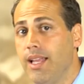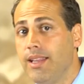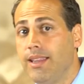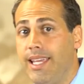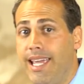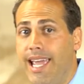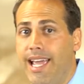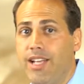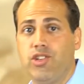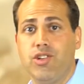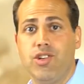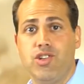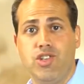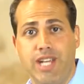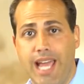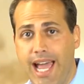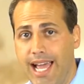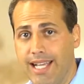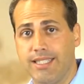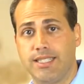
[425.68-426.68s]
The answer is
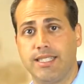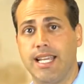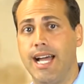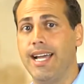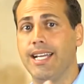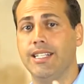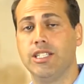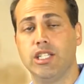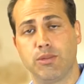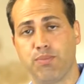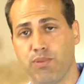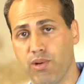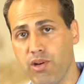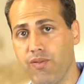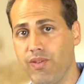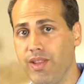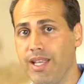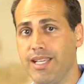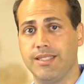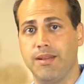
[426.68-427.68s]
yes. Science has
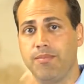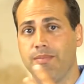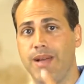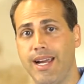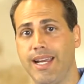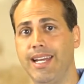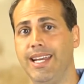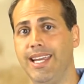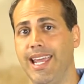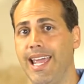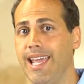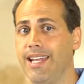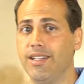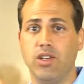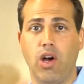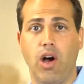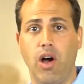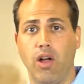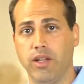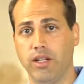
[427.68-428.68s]
proven this. I'm not going to get
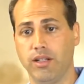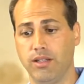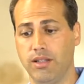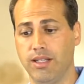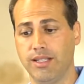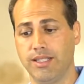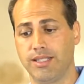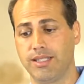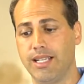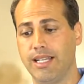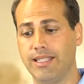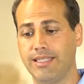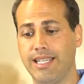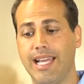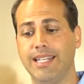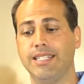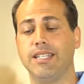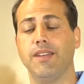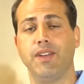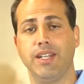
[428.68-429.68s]
into all the
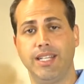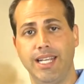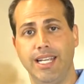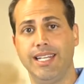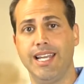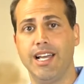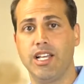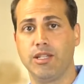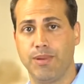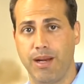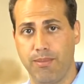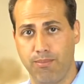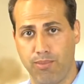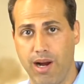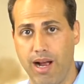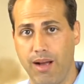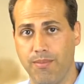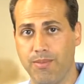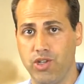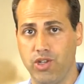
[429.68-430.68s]
scientific details, but I
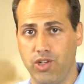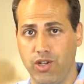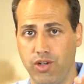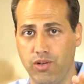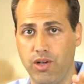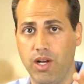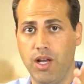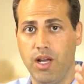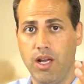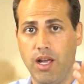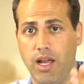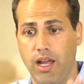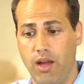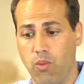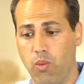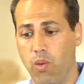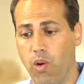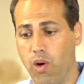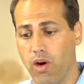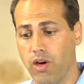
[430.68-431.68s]
promise you
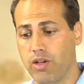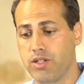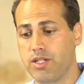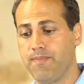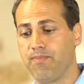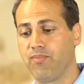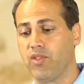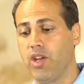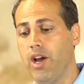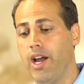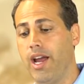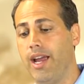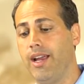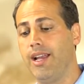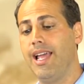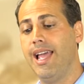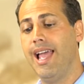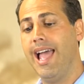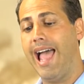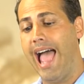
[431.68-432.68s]
it works. All right.
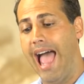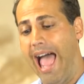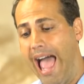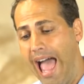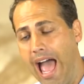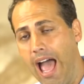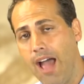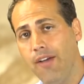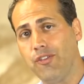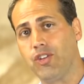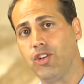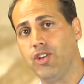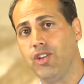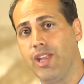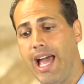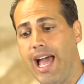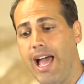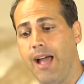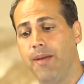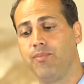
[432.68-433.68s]
After
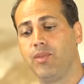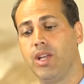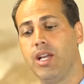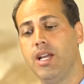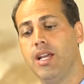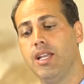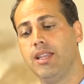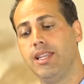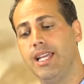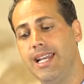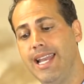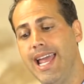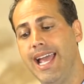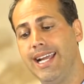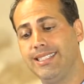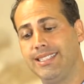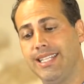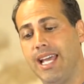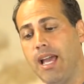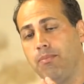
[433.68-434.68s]
that, the
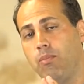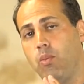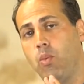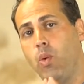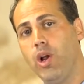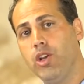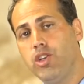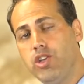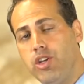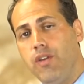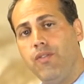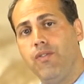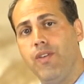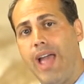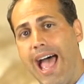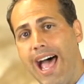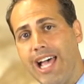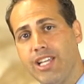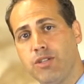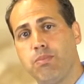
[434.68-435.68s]
next step, once you've
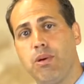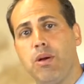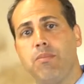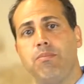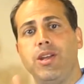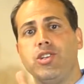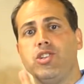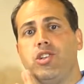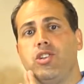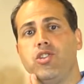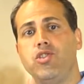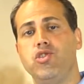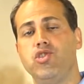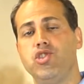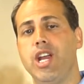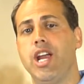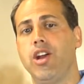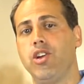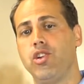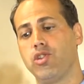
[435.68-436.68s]
asked permission to
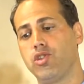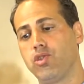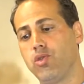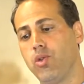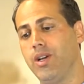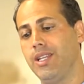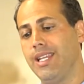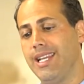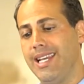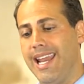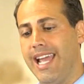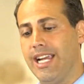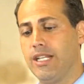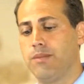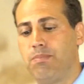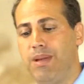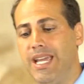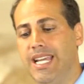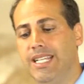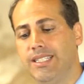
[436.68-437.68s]
share your story, the
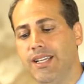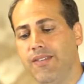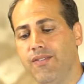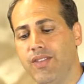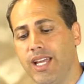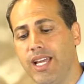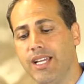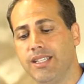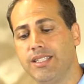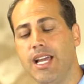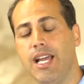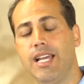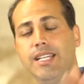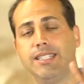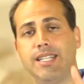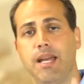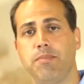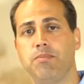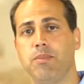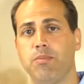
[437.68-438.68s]
next piece of this,
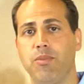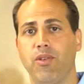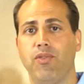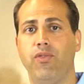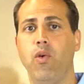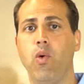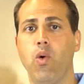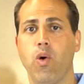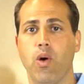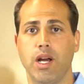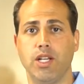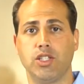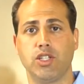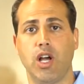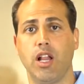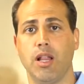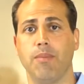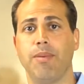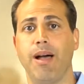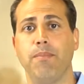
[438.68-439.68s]
step number 4, is
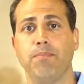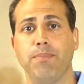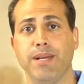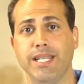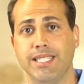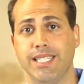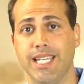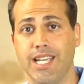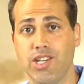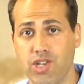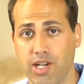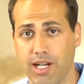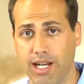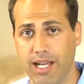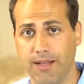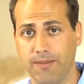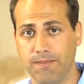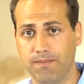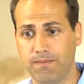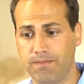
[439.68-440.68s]
all about
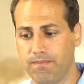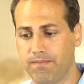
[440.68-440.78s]
positioning.